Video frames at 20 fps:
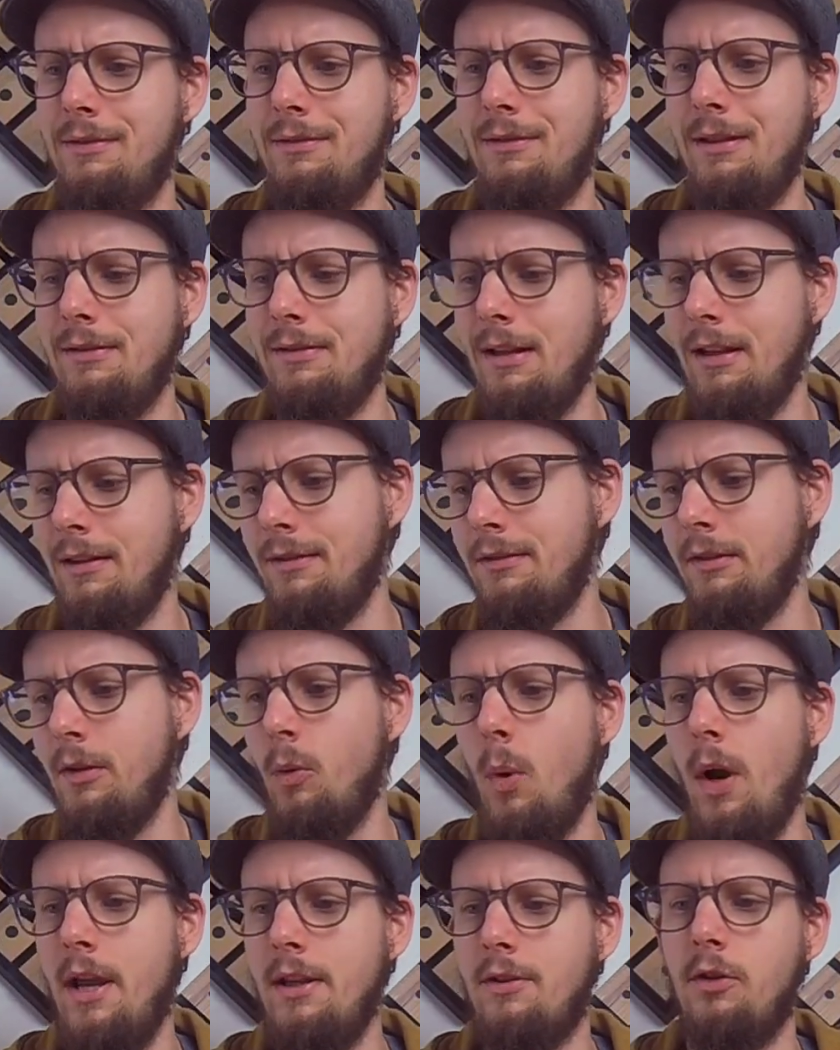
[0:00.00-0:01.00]
there's
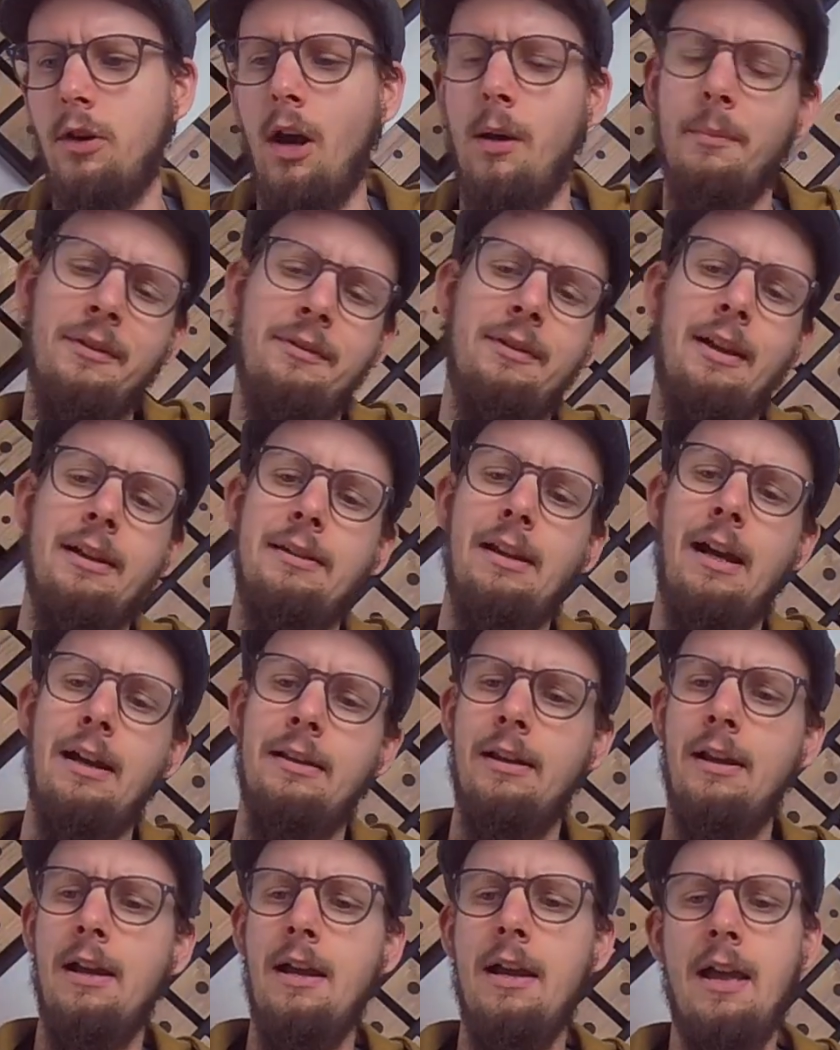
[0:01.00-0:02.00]
no way to compensate that.